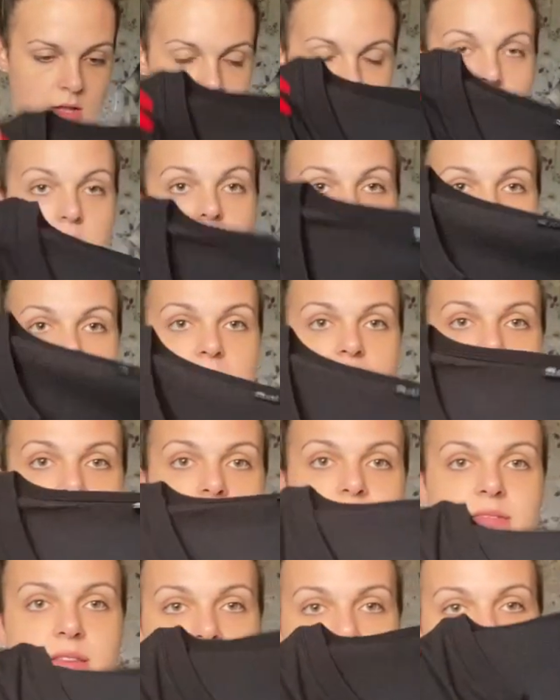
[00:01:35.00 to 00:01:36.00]
So
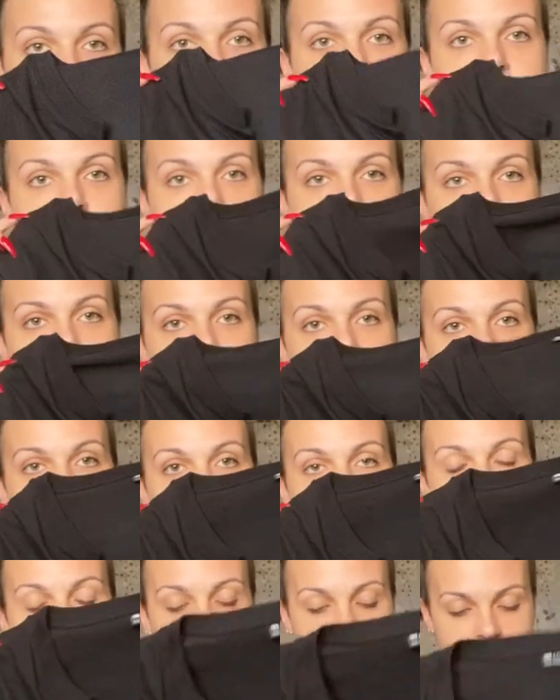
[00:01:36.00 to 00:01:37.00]
this is the black
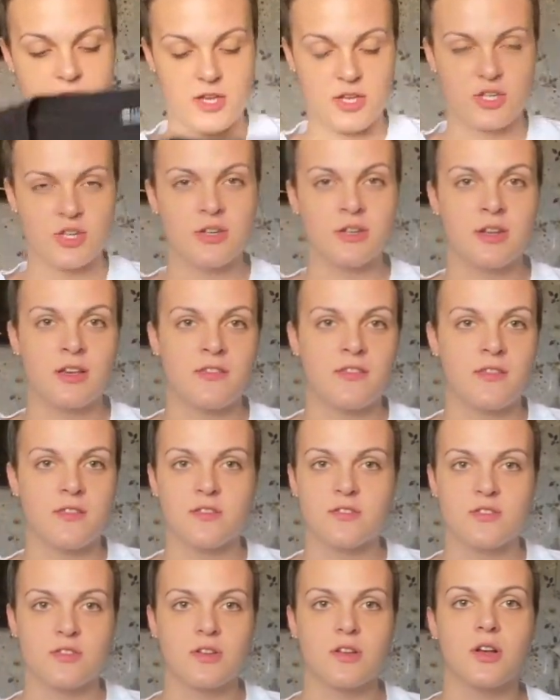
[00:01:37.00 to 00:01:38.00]
version. I think they're
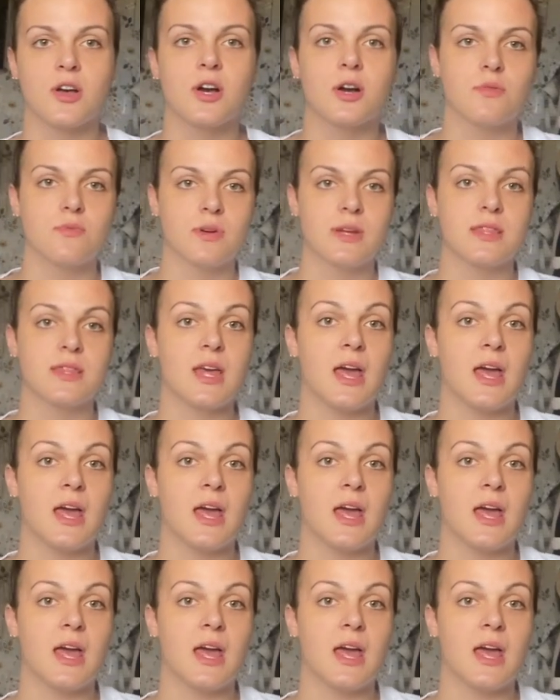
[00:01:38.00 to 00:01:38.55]
just going to go with